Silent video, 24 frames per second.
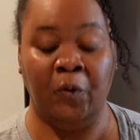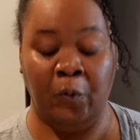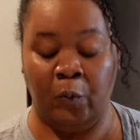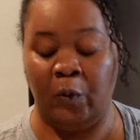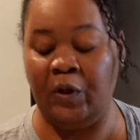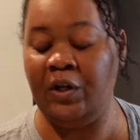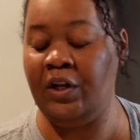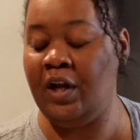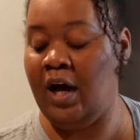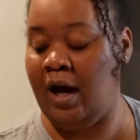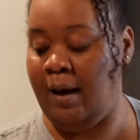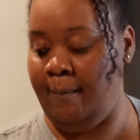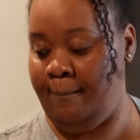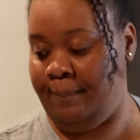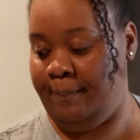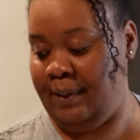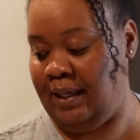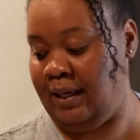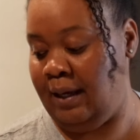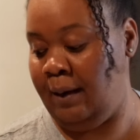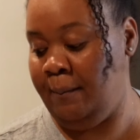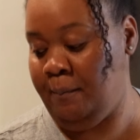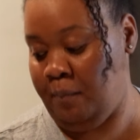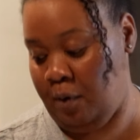would not
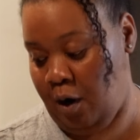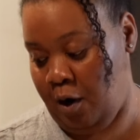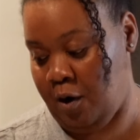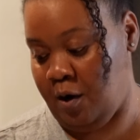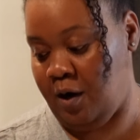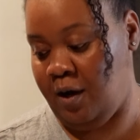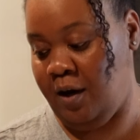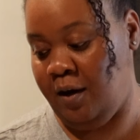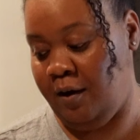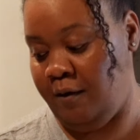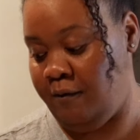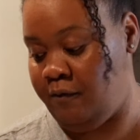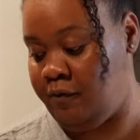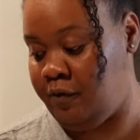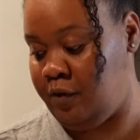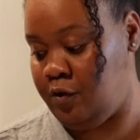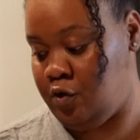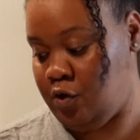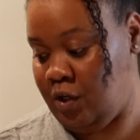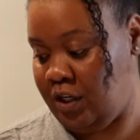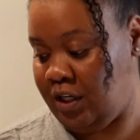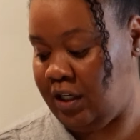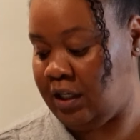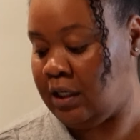be part of the
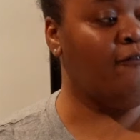drink.